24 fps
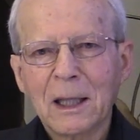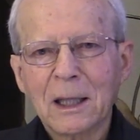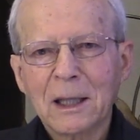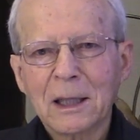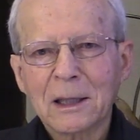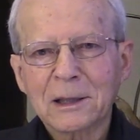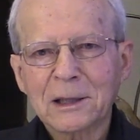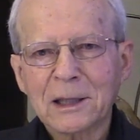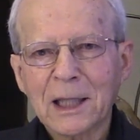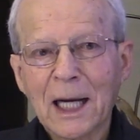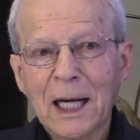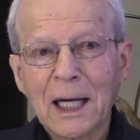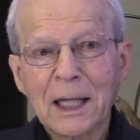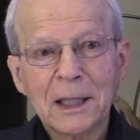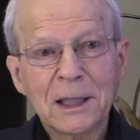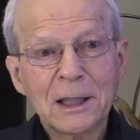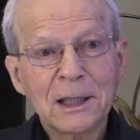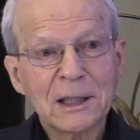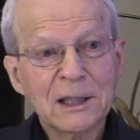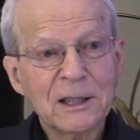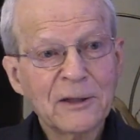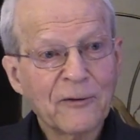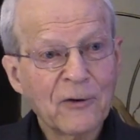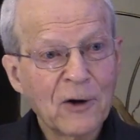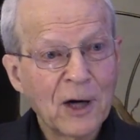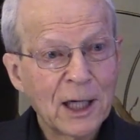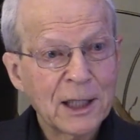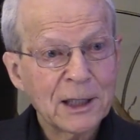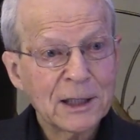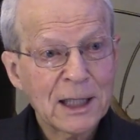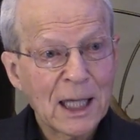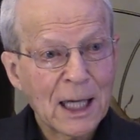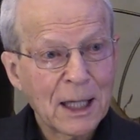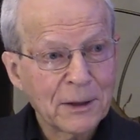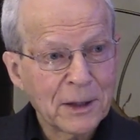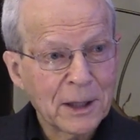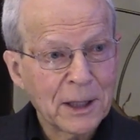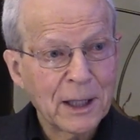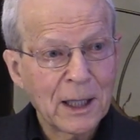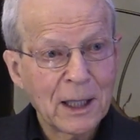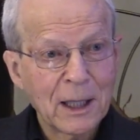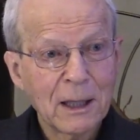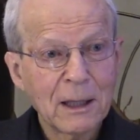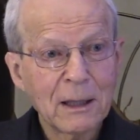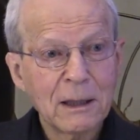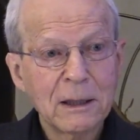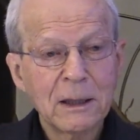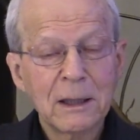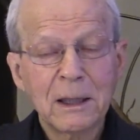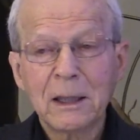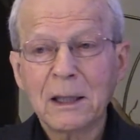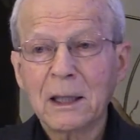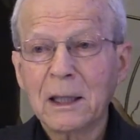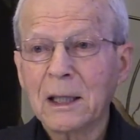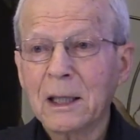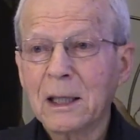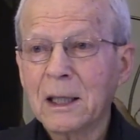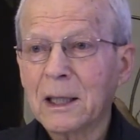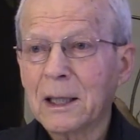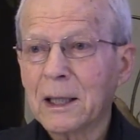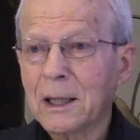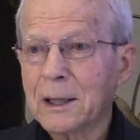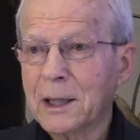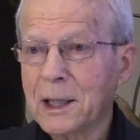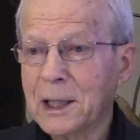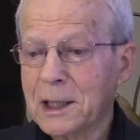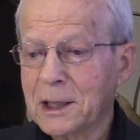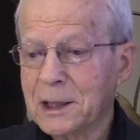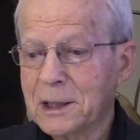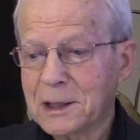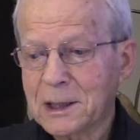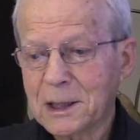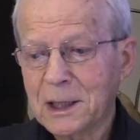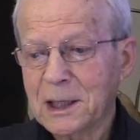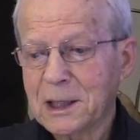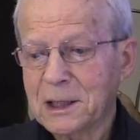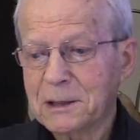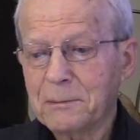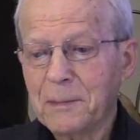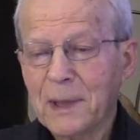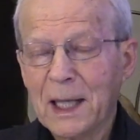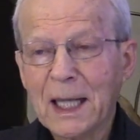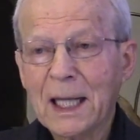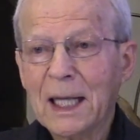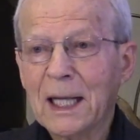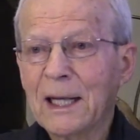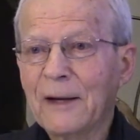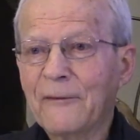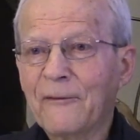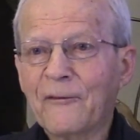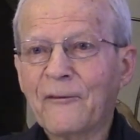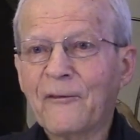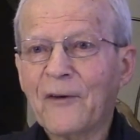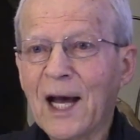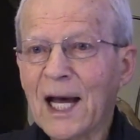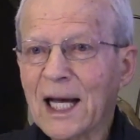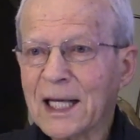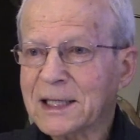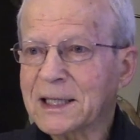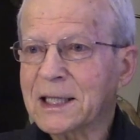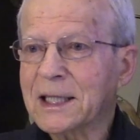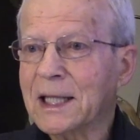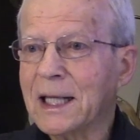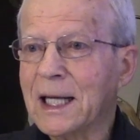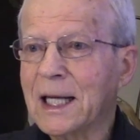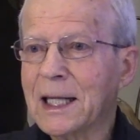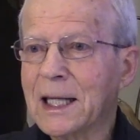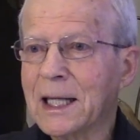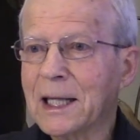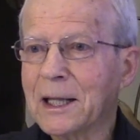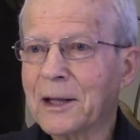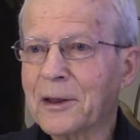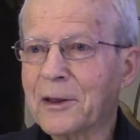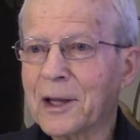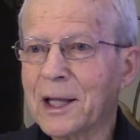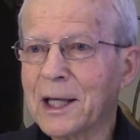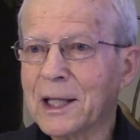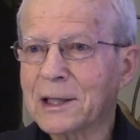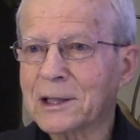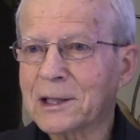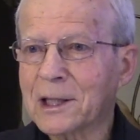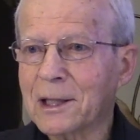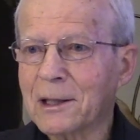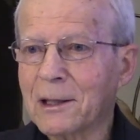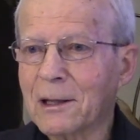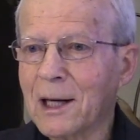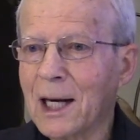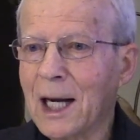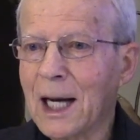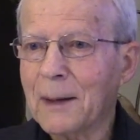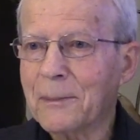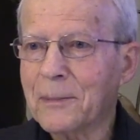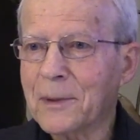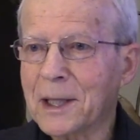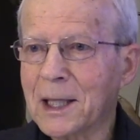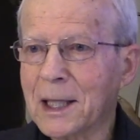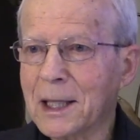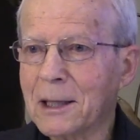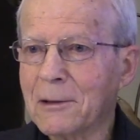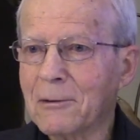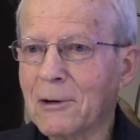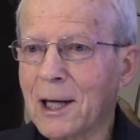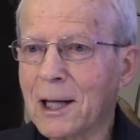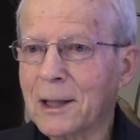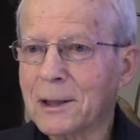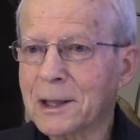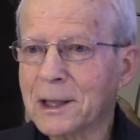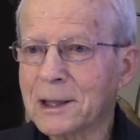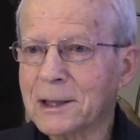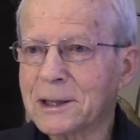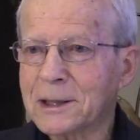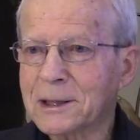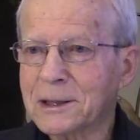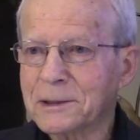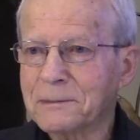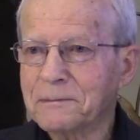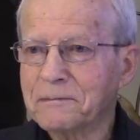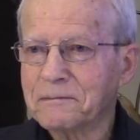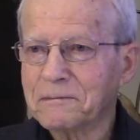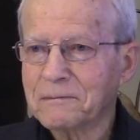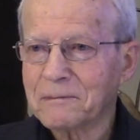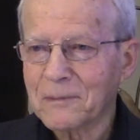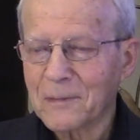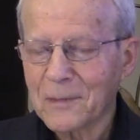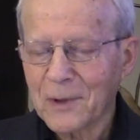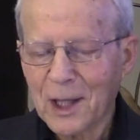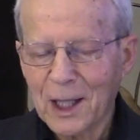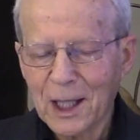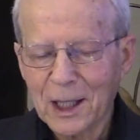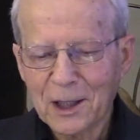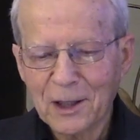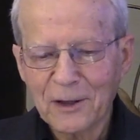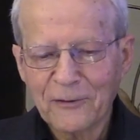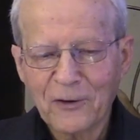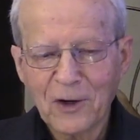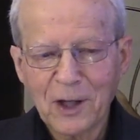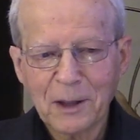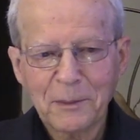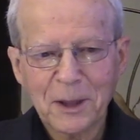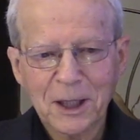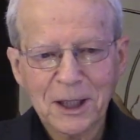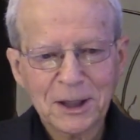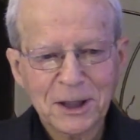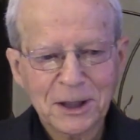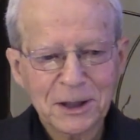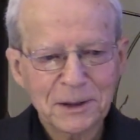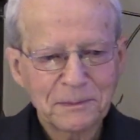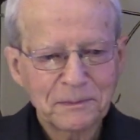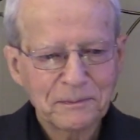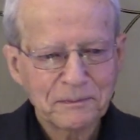scientist friends out there these many fascinating things that are happening around us. Thank you very much.